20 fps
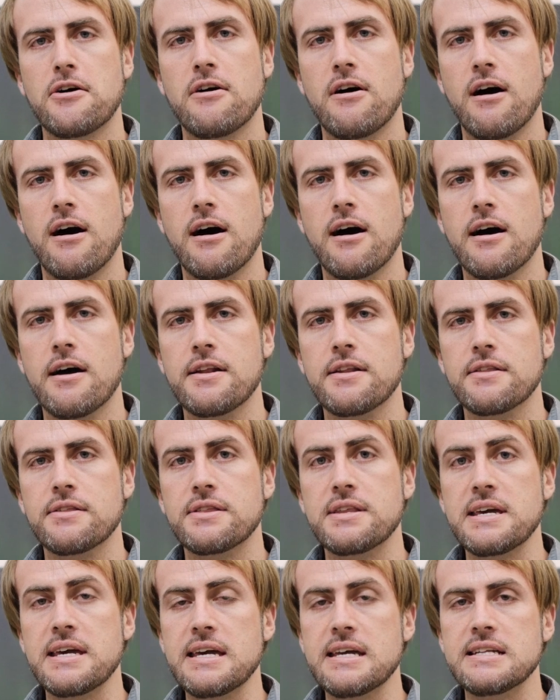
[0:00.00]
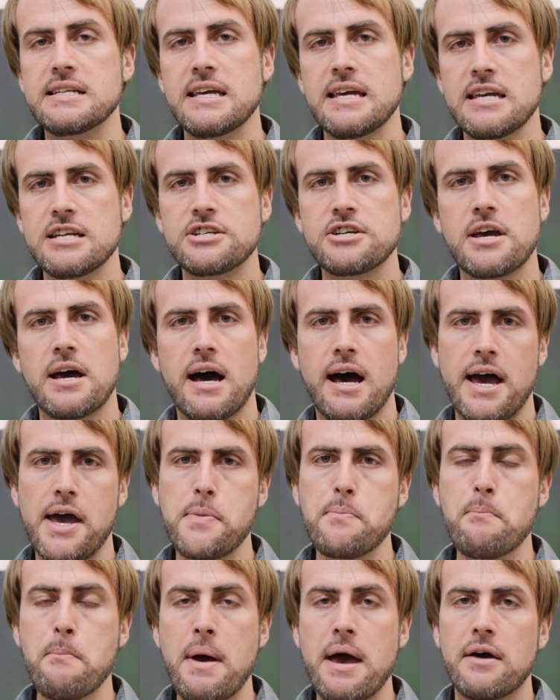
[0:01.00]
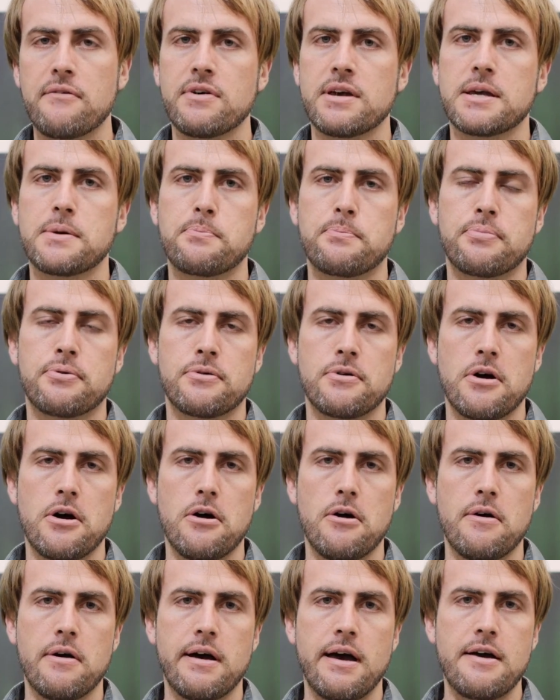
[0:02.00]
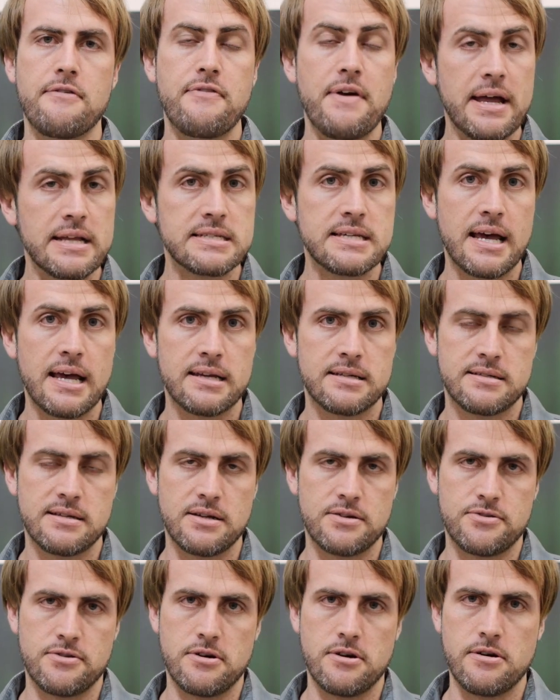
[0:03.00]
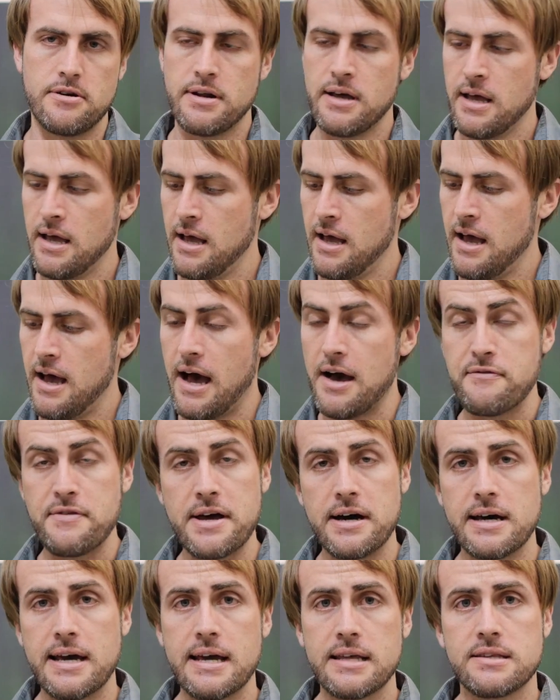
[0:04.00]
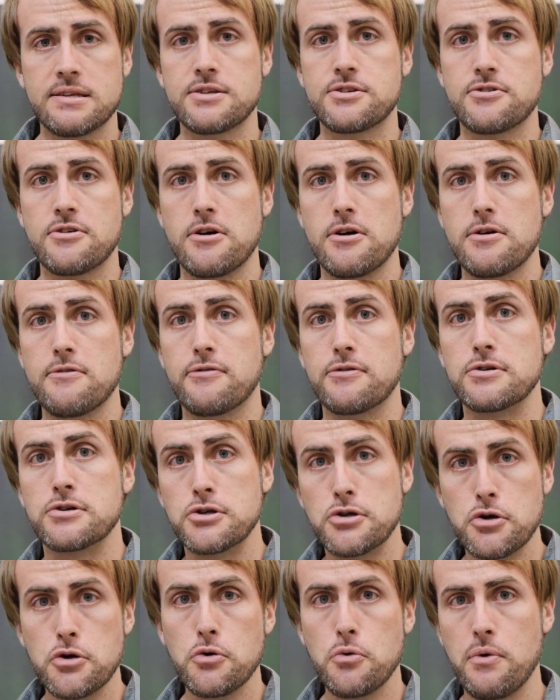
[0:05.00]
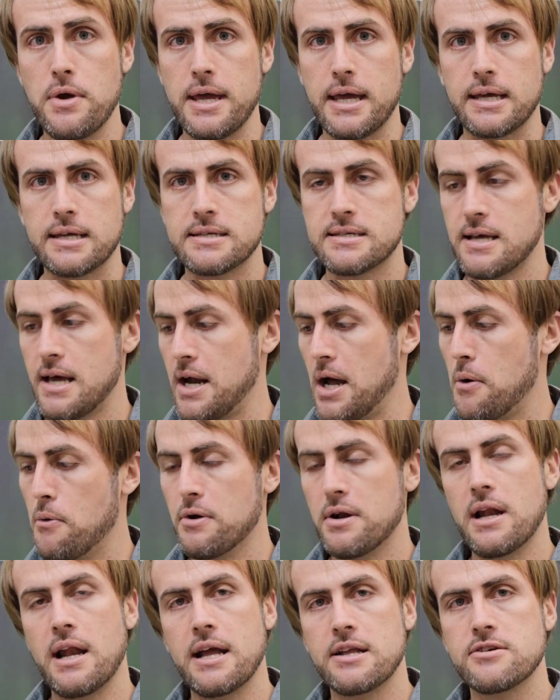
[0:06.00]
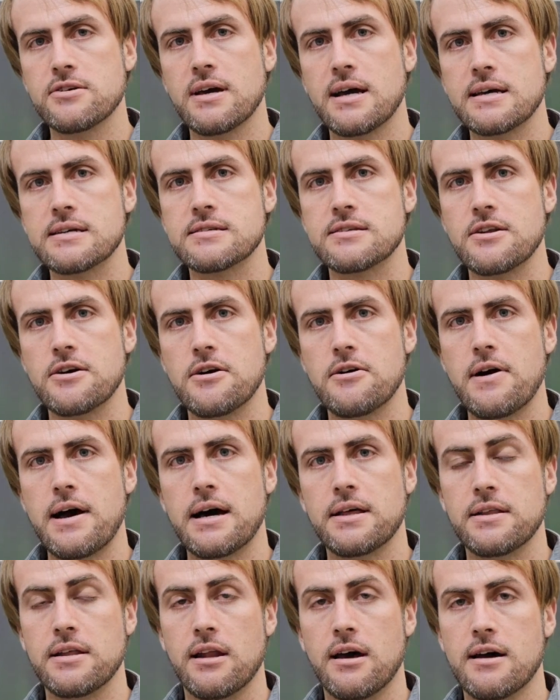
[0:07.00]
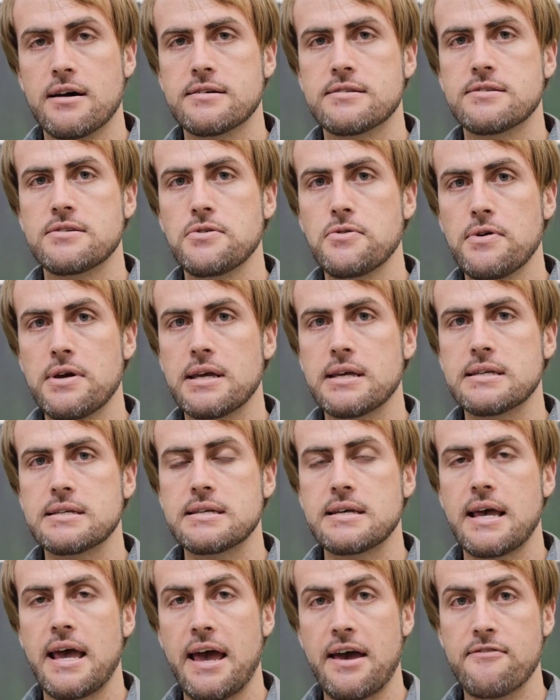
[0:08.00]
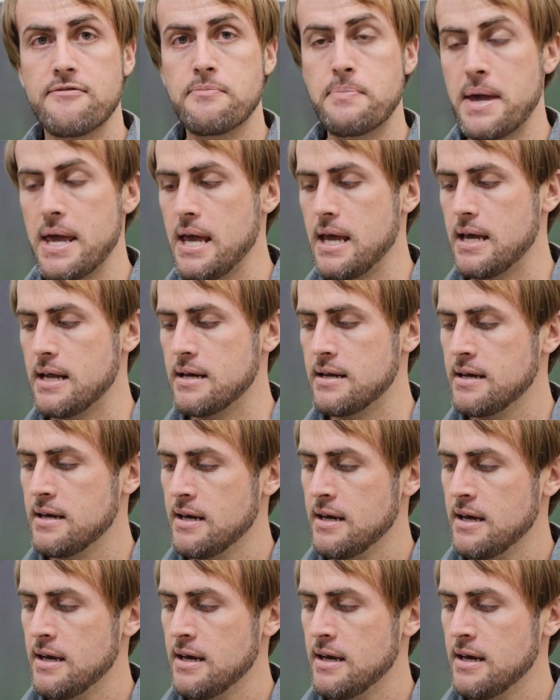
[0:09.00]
on the DJI Mavic Pro, a fantastic drone. I've now had this drone for 2 weeks and I want to let you guys know how the last 2 weeks have been.